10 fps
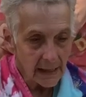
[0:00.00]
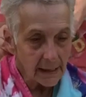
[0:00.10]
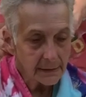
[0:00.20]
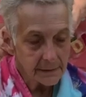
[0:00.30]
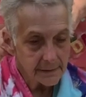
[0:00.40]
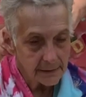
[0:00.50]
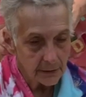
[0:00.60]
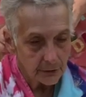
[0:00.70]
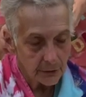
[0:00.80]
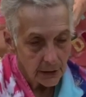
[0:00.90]
not
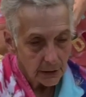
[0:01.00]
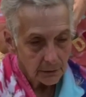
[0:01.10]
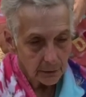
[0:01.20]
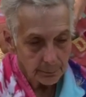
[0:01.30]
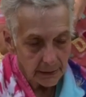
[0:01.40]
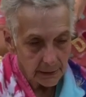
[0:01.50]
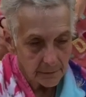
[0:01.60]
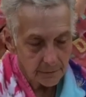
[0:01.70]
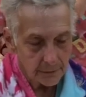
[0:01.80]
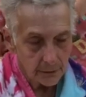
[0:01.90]
considered to be
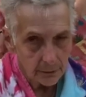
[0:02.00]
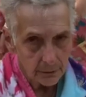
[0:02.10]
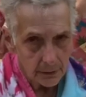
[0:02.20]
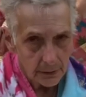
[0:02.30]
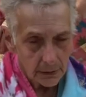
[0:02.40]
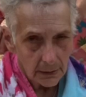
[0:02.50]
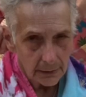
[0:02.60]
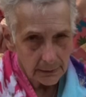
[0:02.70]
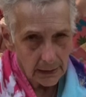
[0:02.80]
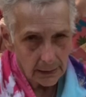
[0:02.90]
considered
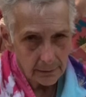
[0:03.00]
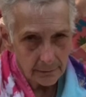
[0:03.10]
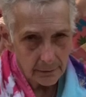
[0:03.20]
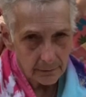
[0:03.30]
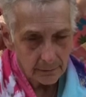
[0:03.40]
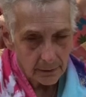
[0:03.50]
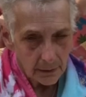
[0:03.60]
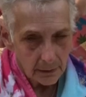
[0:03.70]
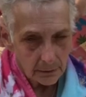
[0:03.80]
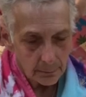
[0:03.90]
in Texas
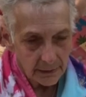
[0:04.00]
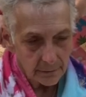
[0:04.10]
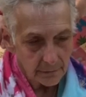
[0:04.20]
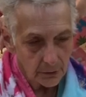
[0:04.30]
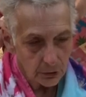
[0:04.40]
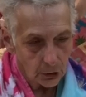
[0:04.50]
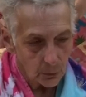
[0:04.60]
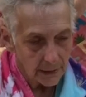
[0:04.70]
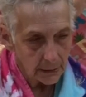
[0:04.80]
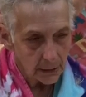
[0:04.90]
to be considered
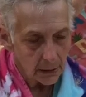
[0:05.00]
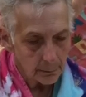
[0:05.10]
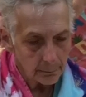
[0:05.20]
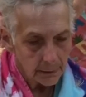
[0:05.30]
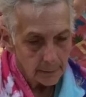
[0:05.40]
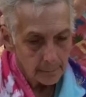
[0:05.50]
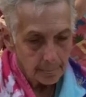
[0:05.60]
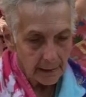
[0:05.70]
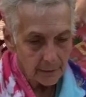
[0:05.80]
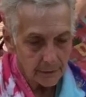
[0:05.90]
low income.
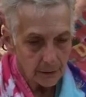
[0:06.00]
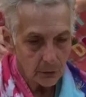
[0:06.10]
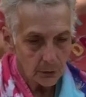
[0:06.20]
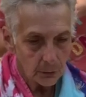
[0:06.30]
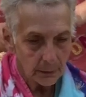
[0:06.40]
I think you can